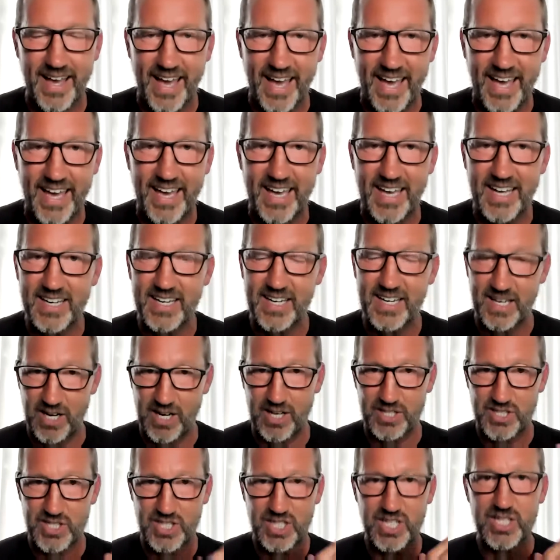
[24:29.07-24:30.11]
and
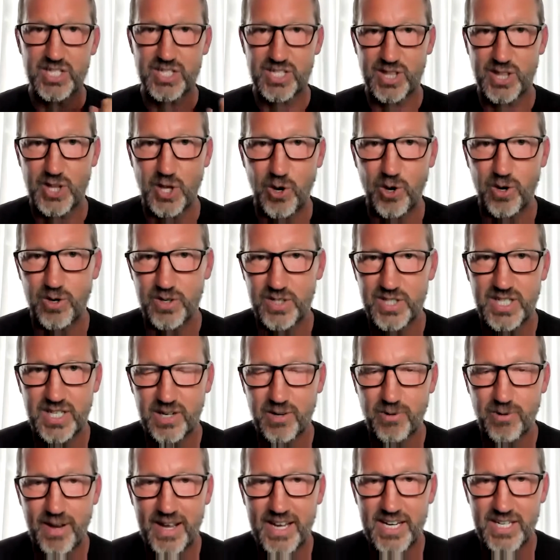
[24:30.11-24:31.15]
she's third
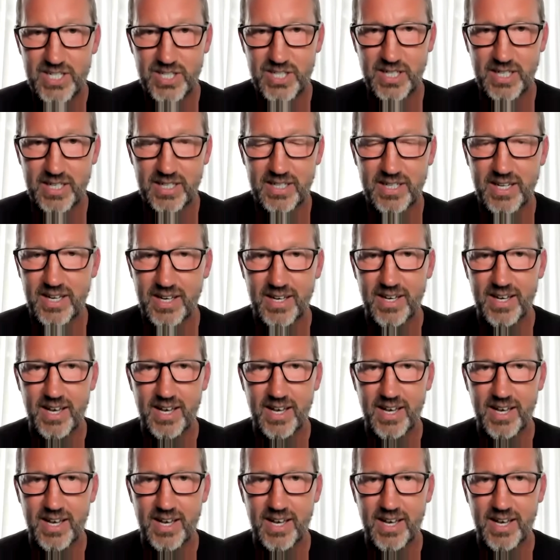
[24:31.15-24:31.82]
generation